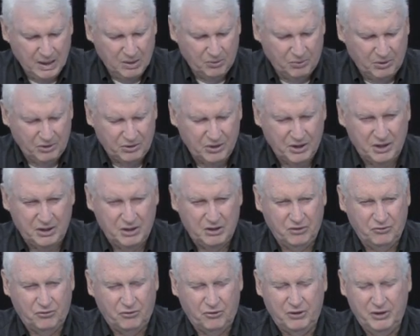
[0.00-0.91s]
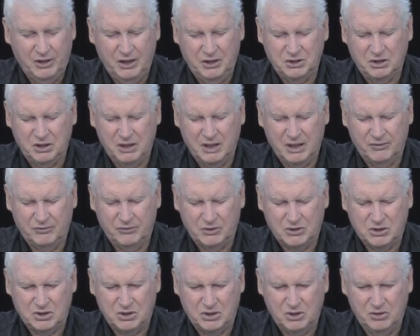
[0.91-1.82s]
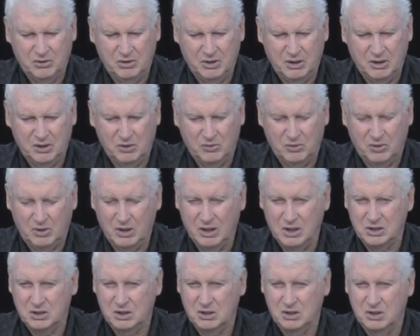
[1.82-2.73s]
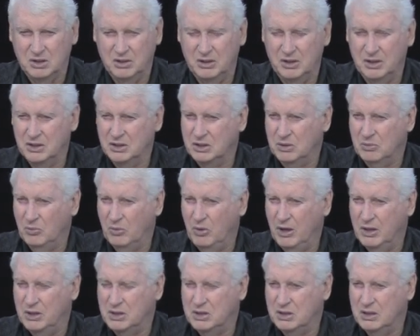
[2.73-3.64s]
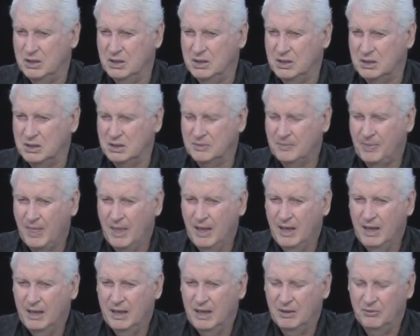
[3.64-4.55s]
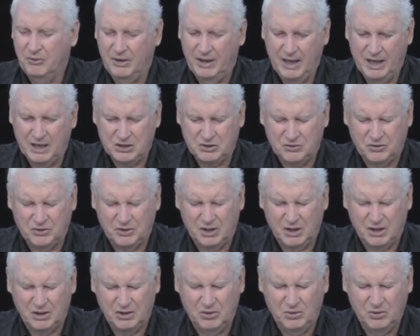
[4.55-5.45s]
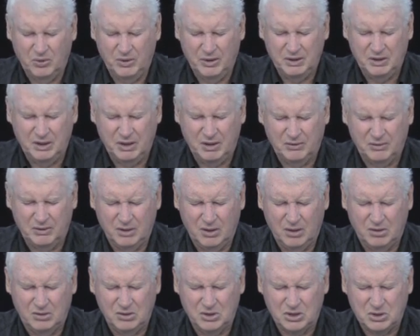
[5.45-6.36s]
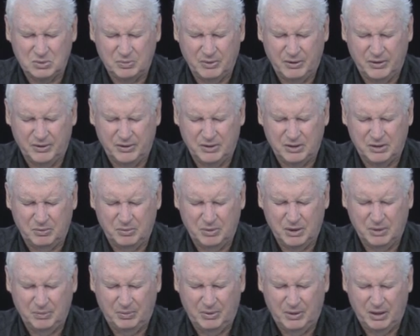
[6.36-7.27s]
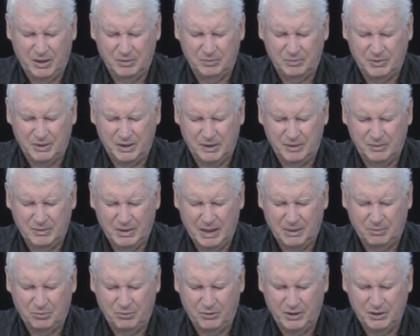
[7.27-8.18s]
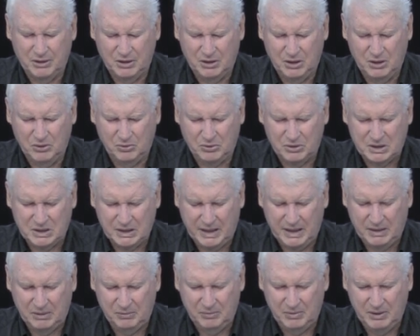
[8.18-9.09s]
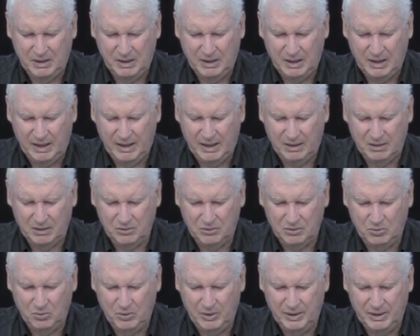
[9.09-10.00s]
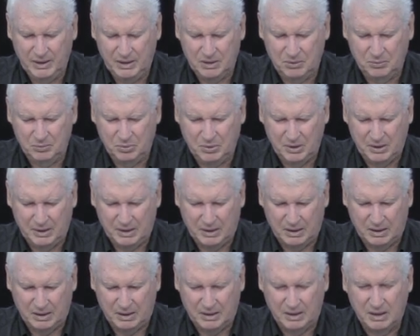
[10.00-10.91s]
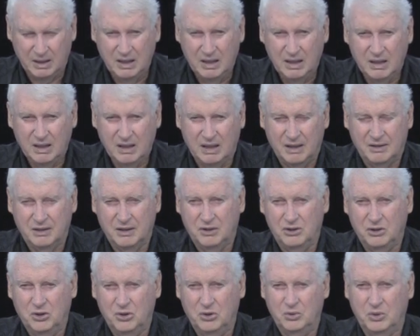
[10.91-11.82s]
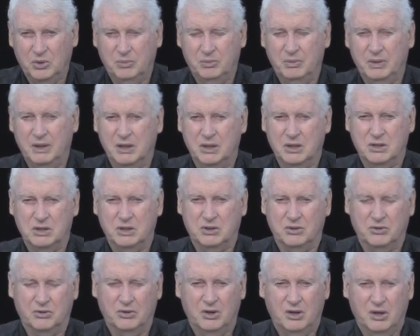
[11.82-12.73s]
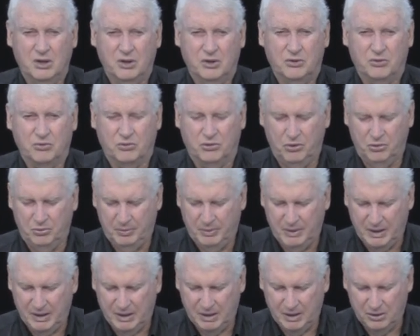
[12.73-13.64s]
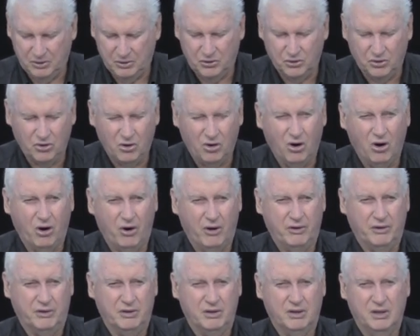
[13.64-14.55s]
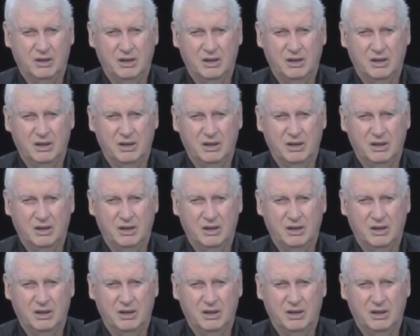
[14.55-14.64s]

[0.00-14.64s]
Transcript: We thank you for each and every student who will listen to this and watch this. And we ask for the anointing of the Holy Spirit to be upon me. I pray that you would take me out of the way completely and that you would minister through me your heart,